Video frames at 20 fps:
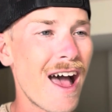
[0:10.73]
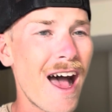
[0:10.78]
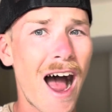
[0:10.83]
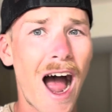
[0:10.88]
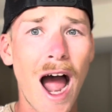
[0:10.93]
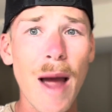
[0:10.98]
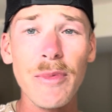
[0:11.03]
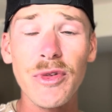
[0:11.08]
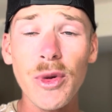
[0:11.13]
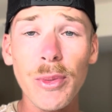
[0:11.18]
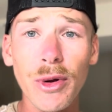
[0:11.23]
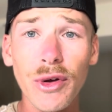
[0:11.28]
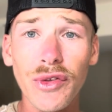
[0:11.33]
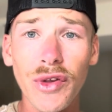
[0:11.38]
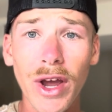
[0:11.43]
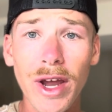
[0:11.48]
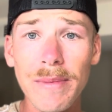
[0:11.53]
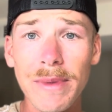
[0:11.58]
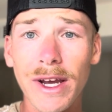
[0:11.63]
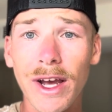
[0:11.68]
I'm super
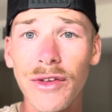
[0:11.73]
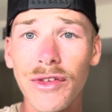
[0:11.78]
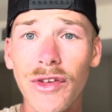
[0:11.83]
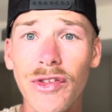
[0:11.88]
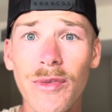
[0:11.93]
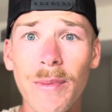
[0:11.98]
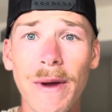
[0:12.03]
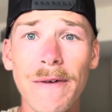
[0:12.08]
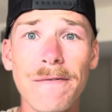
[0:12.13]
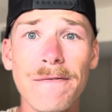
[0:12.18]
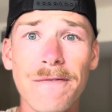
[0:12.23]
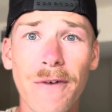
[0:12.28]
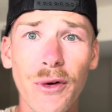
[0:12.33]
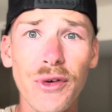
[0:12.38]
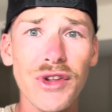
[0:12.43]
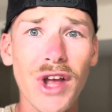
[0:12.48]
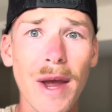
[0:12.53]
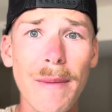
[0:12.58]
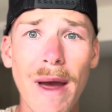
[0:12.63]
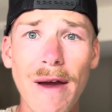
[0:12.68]
excited because this is my first time